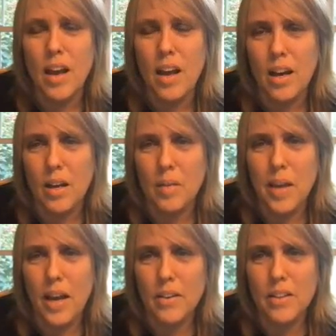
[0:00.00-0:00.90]

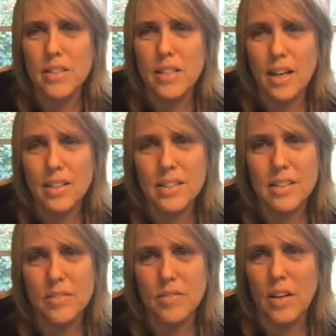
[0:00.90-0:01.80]
How do the tasks
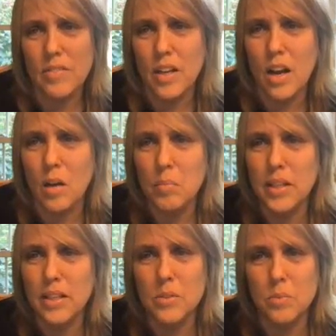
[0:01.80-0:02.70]
involve a
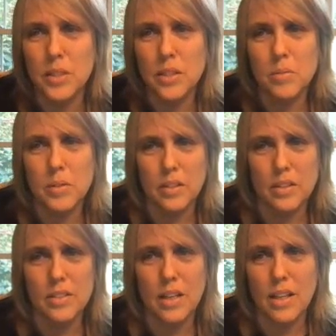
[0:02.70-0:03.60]
complex
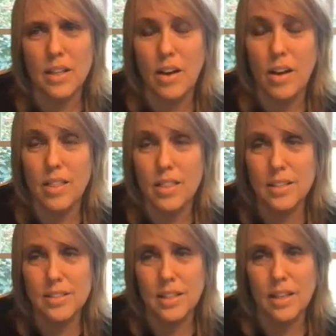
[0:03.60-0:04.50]
real-world
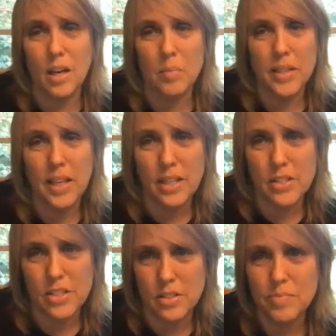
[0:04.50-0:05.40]
authentic
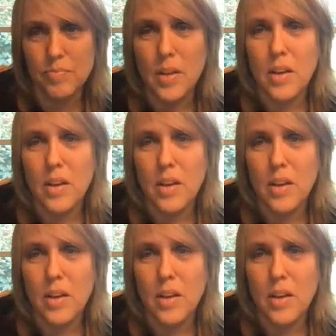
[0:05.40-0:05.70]
application?